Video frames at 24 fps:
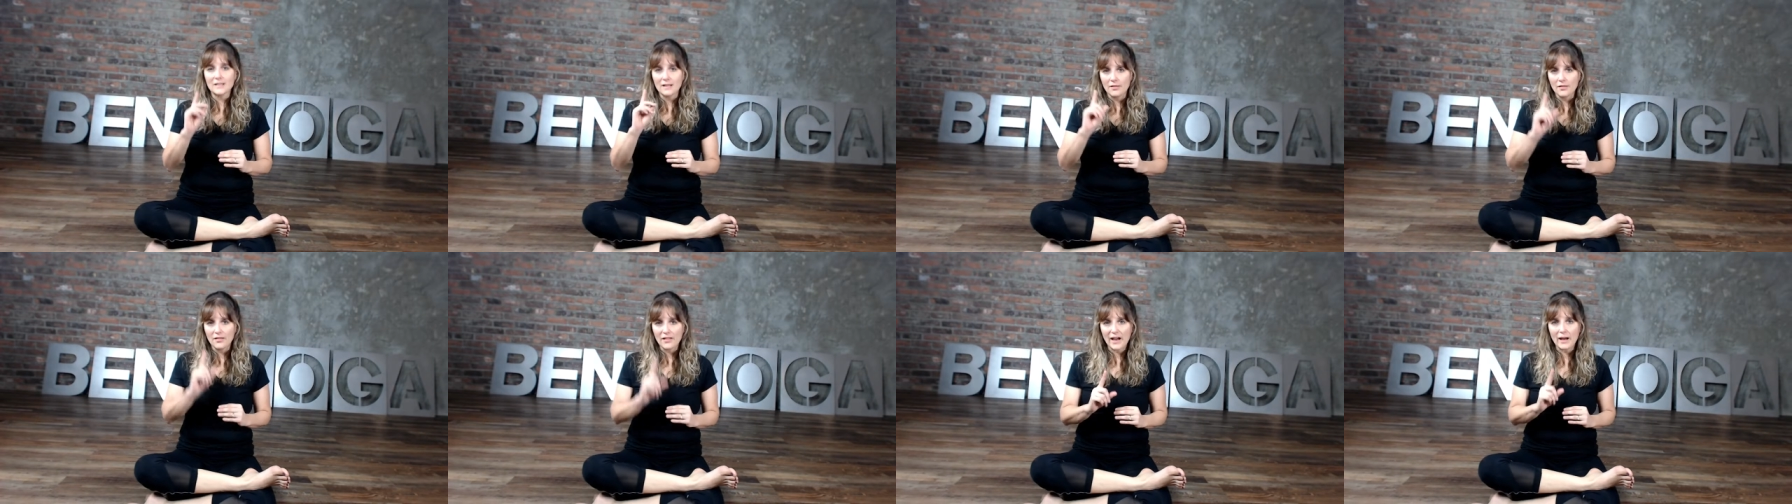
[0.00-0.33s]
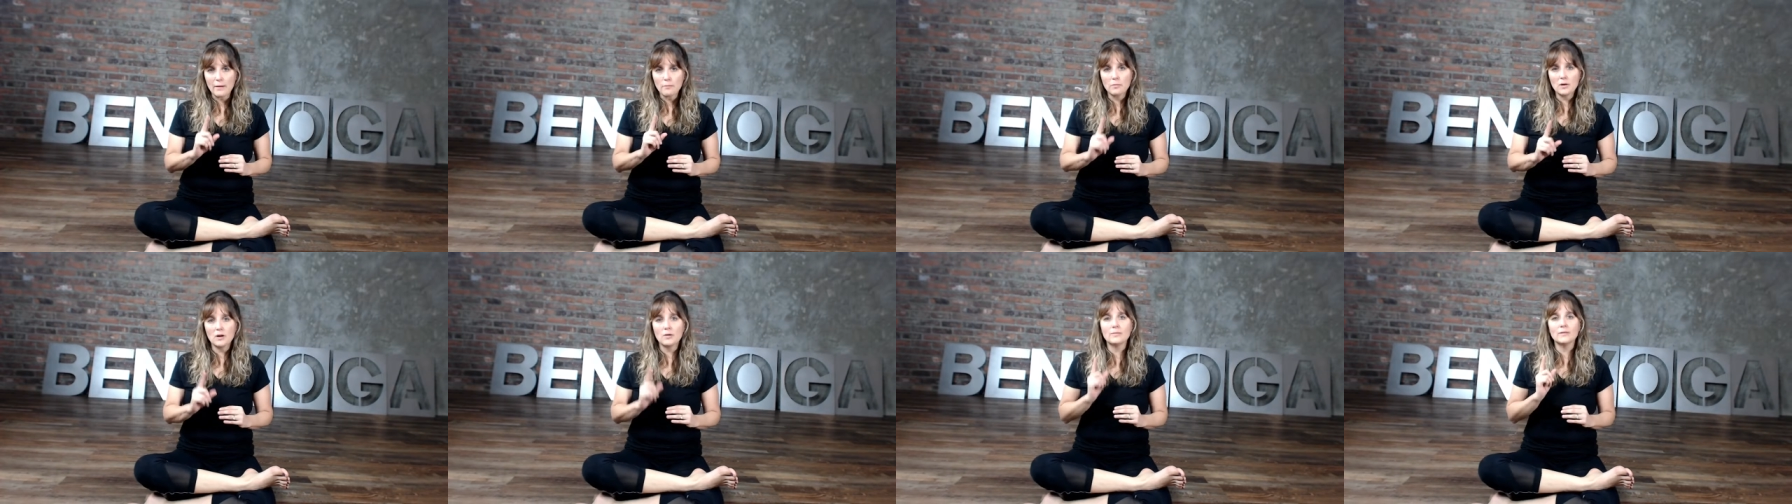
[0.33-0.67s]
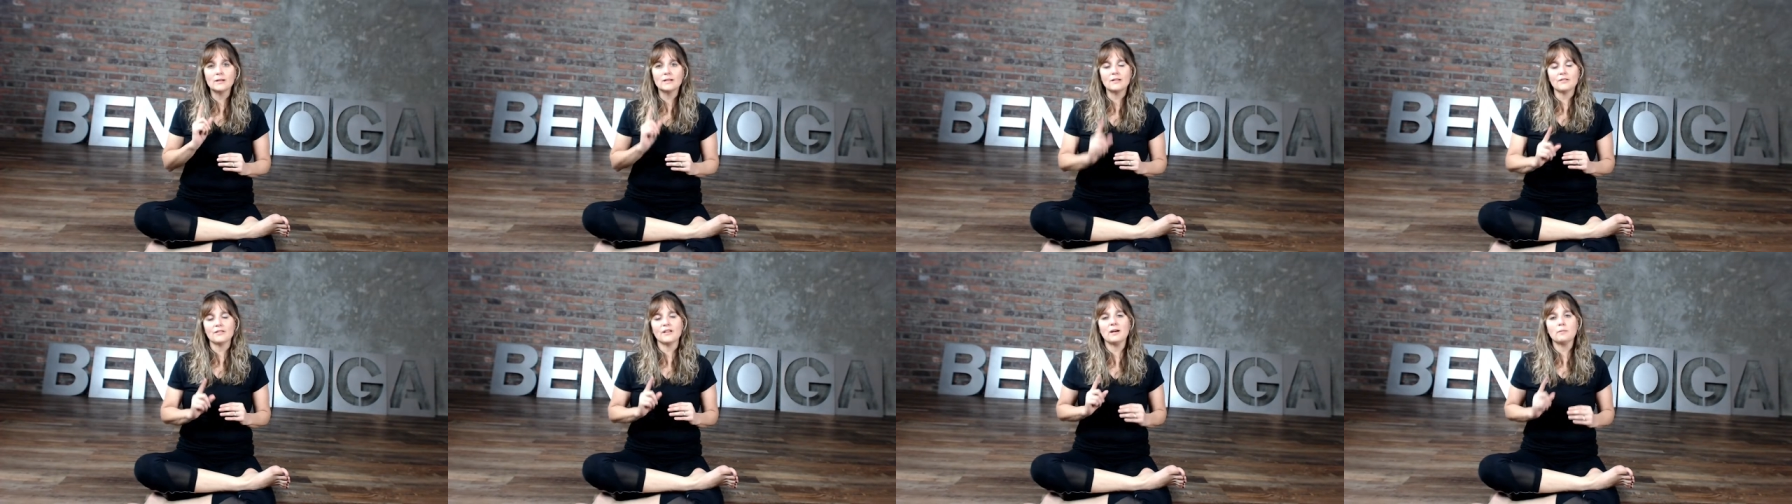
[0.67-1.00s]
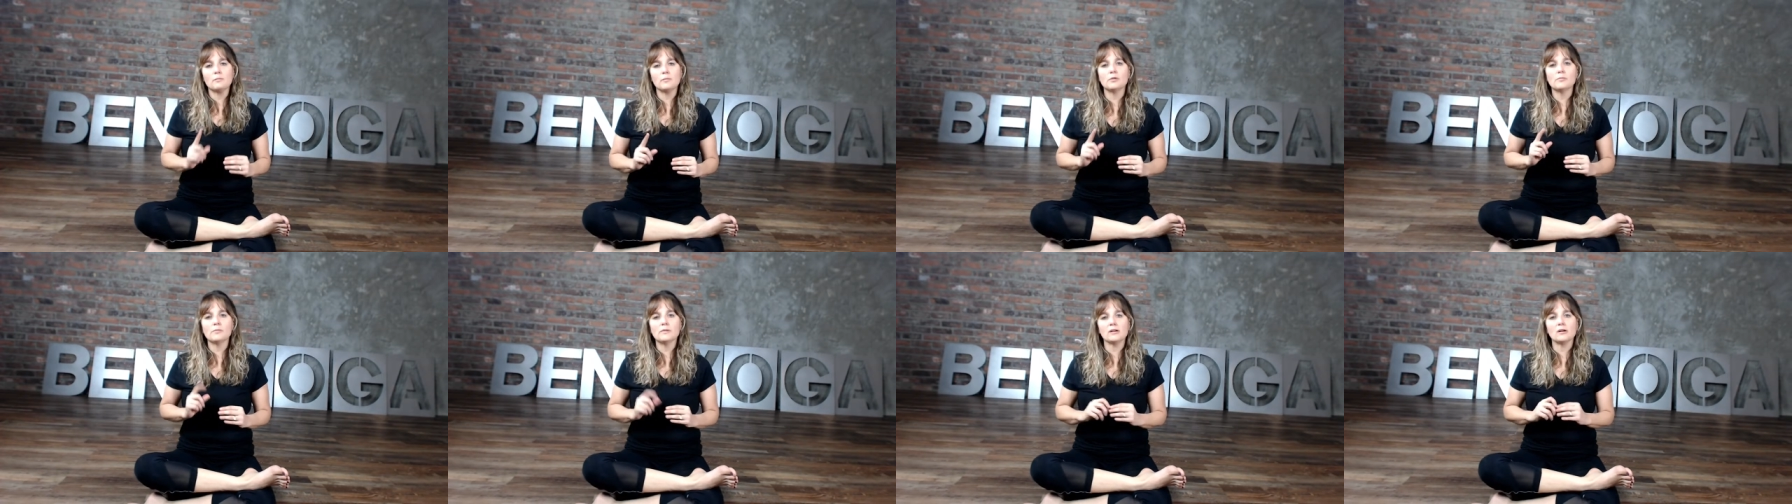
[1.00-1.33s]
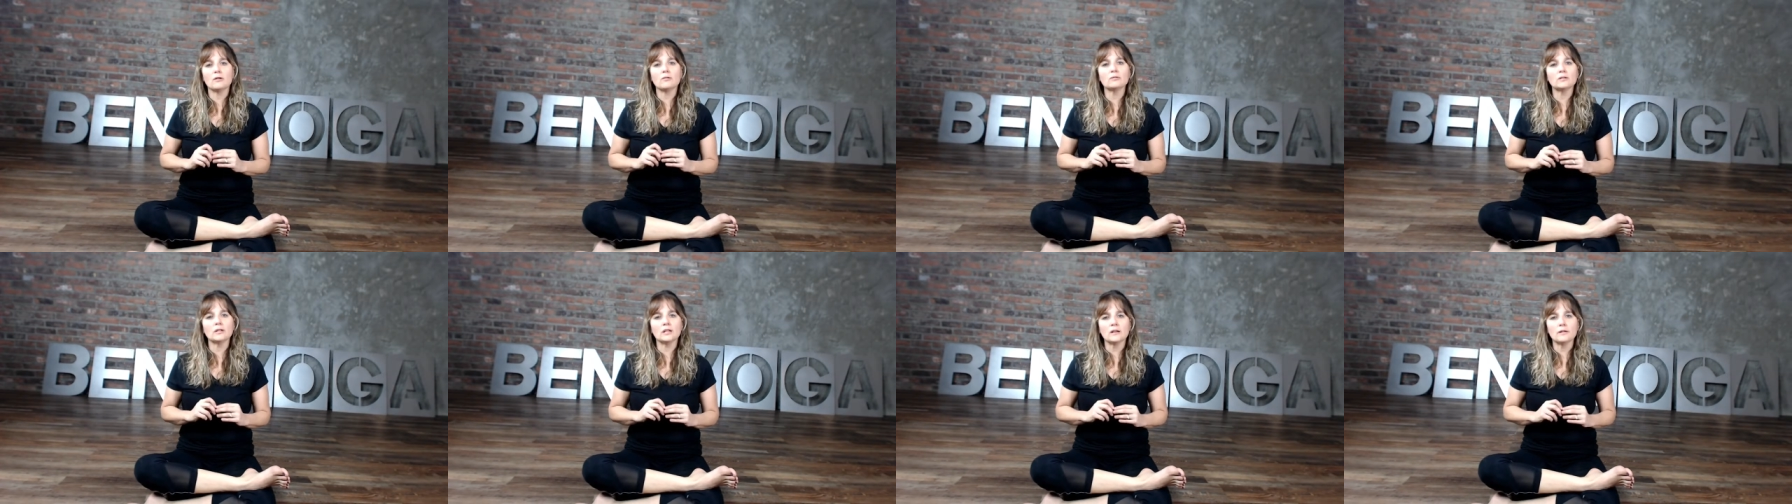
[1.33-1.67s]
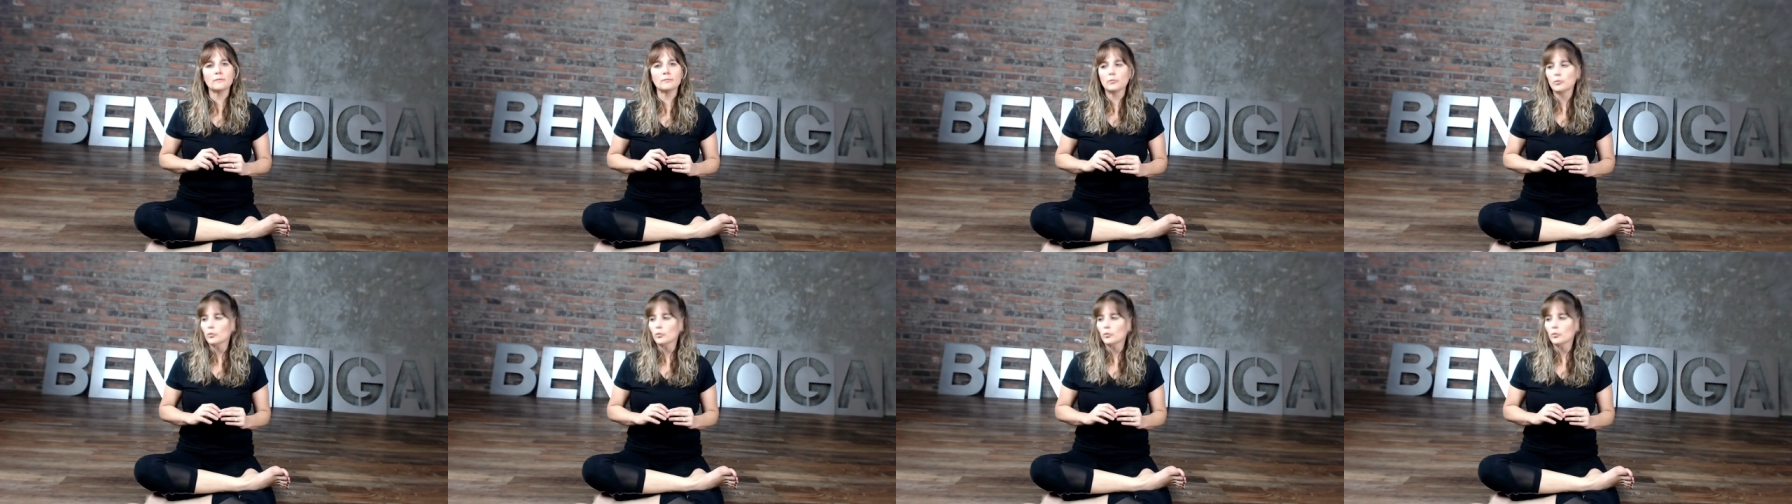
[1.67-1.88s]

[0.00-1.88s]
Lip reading: in that moment only.